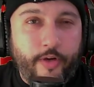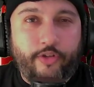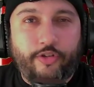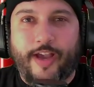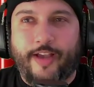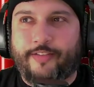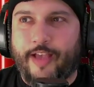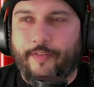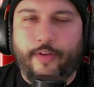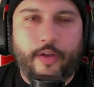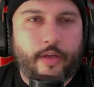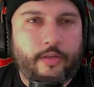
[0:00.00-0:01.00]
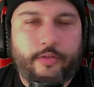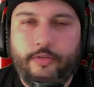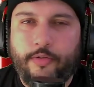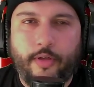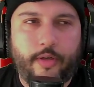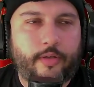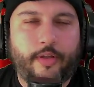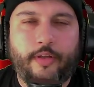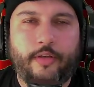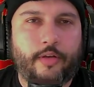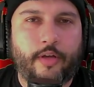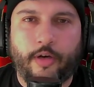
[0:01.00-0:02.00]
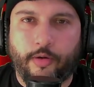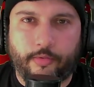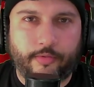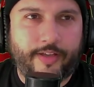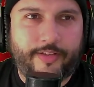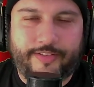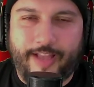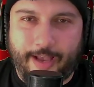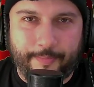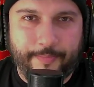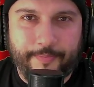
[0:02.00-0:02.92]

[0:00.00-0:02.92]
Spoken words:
did you guys have? Dude, no, like, stop.